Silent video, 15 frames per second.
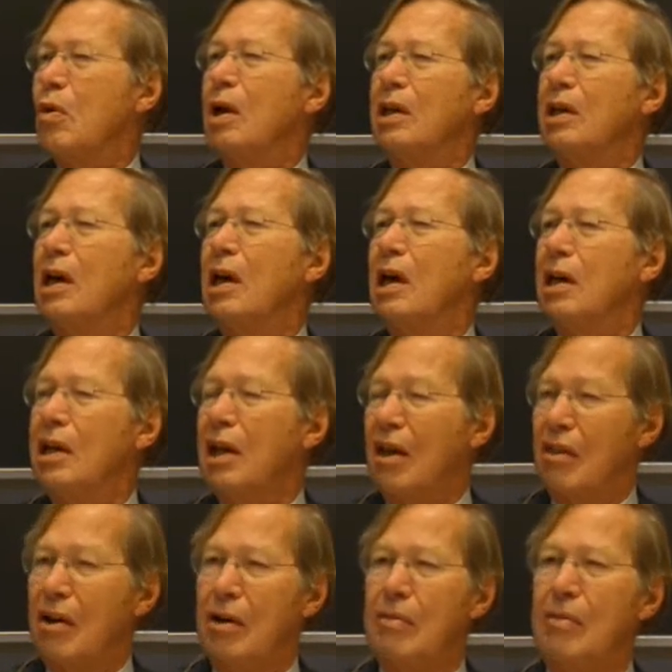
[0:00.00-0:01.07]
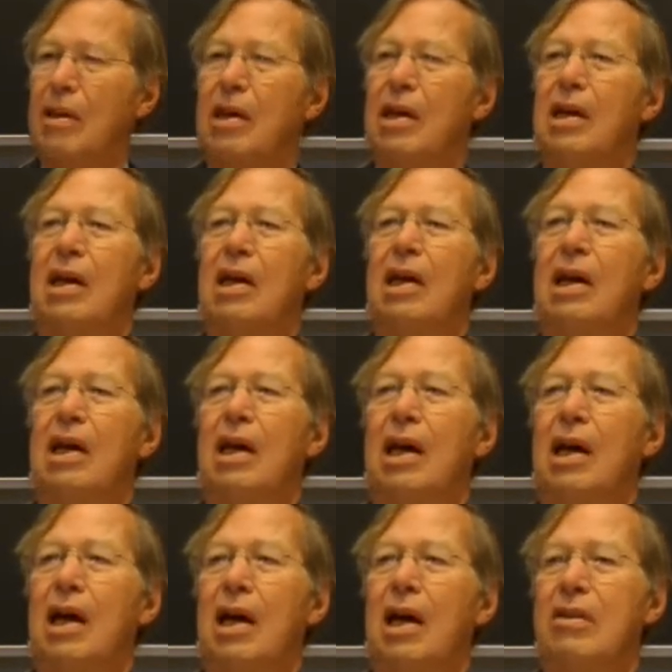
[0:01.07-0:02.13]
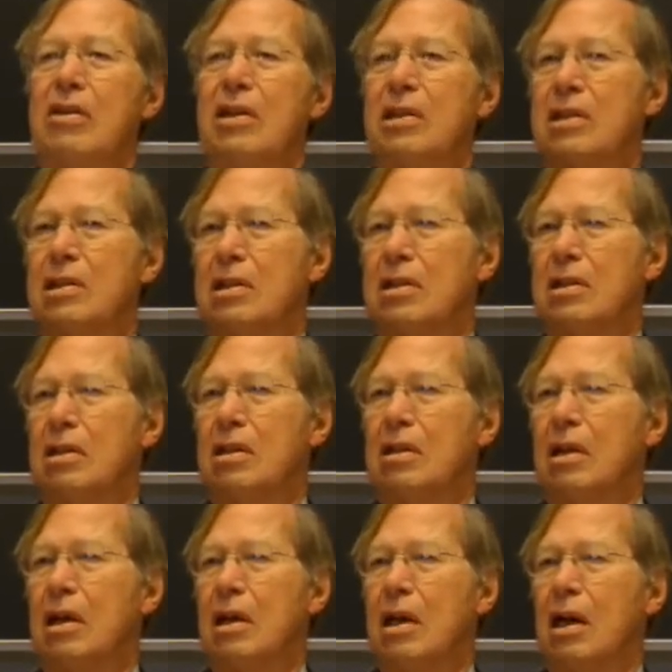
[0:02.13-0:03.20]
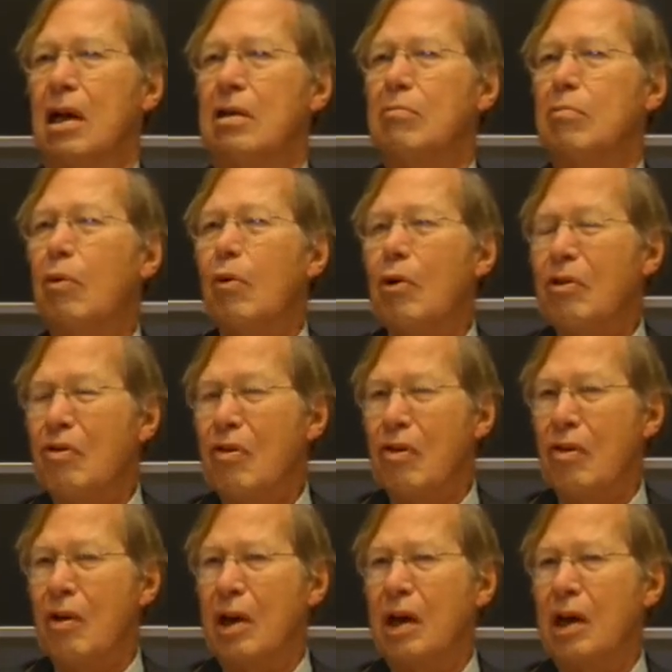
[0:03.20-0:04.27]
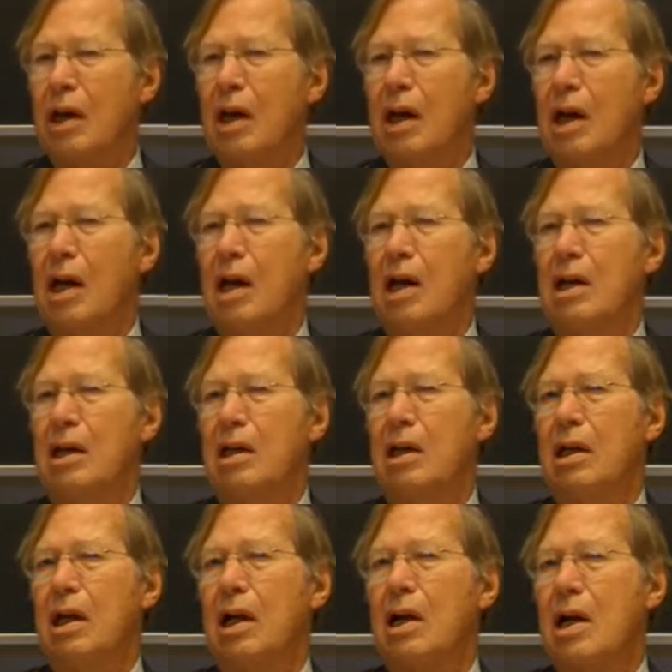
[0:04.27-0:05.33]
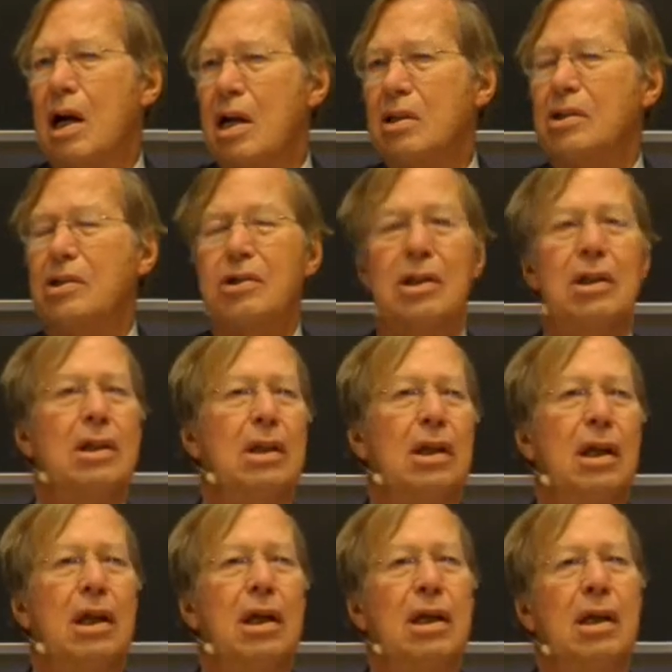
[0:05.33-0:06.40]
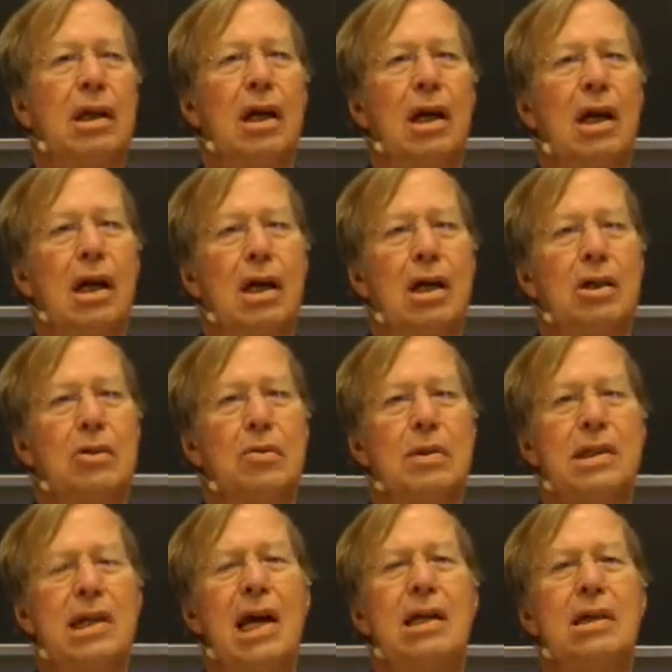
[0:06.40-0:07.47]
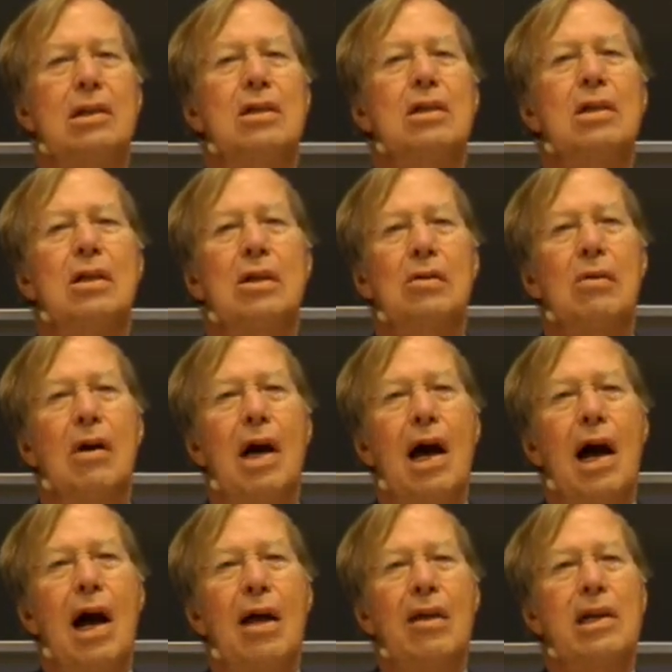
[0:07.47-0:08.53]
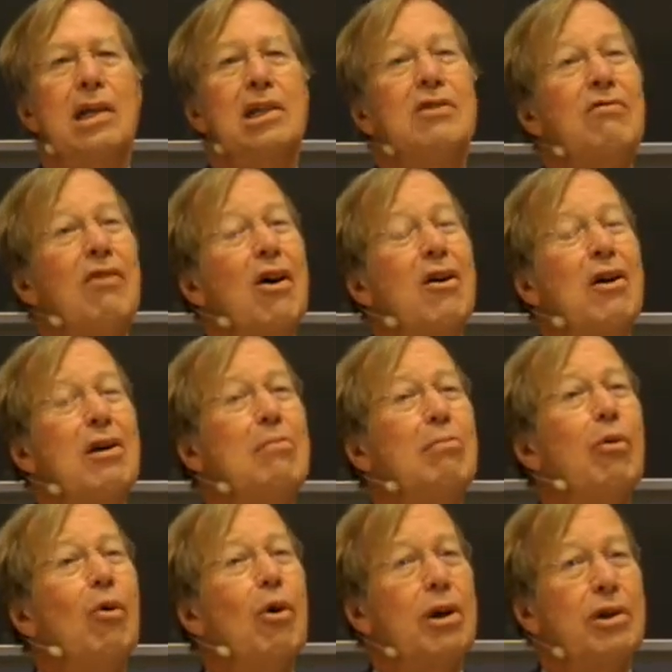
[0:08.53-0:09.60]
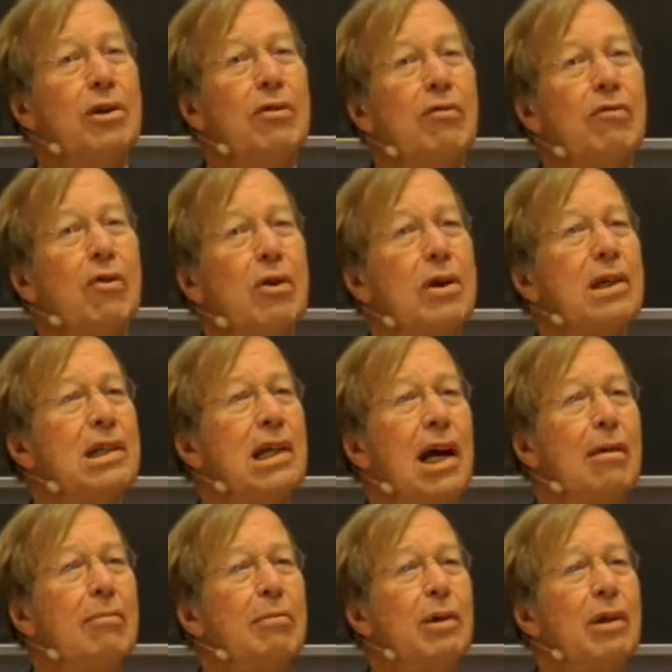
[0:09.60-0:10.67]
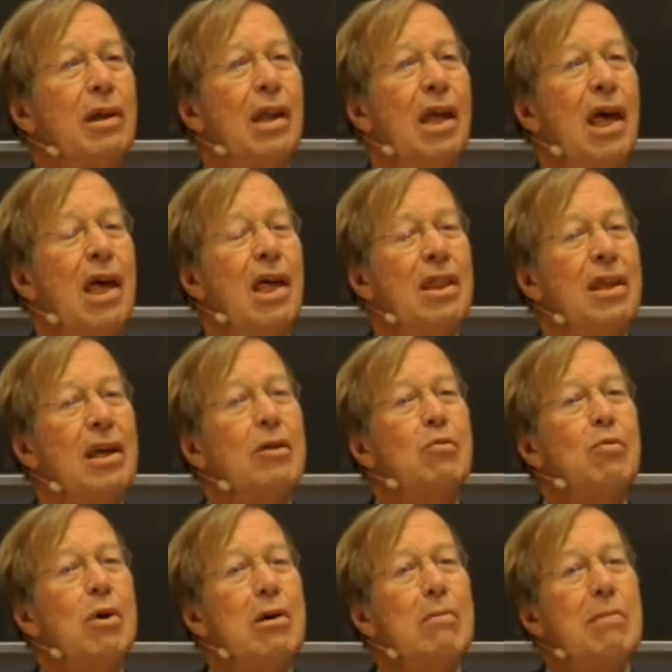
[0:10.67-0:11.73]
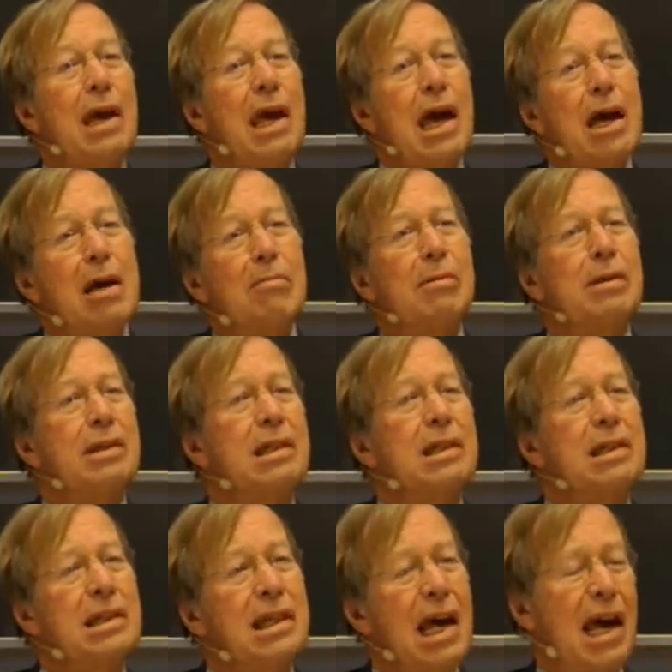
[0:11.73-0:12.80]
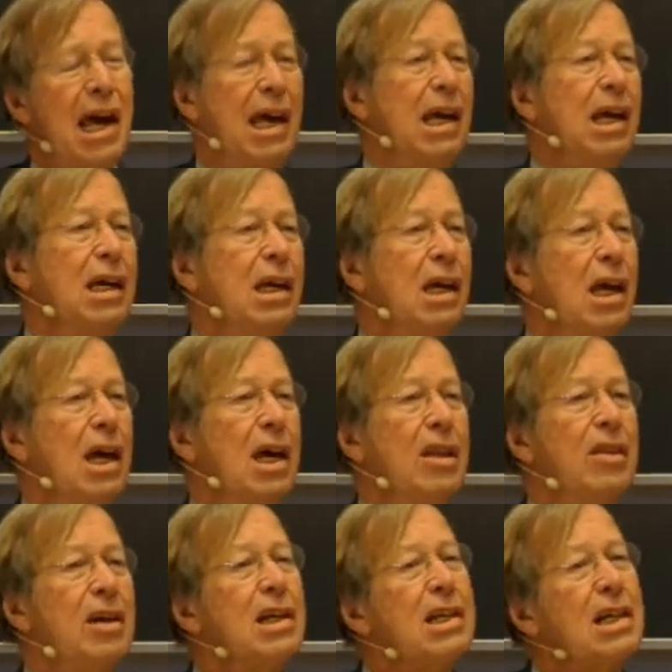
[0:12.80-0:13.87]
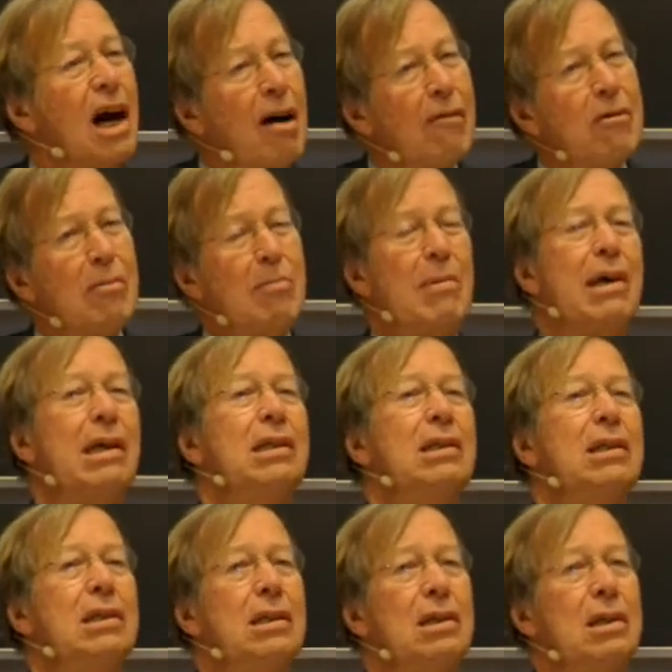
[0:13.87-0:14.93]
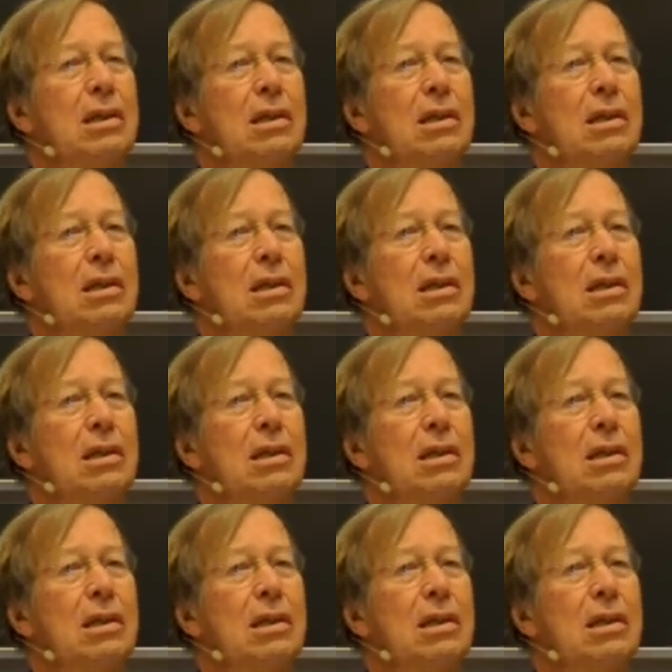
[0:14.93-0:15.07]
one another. I think this is an important thing constantly to attend to. I think it's very important, for example, that we be able to say that government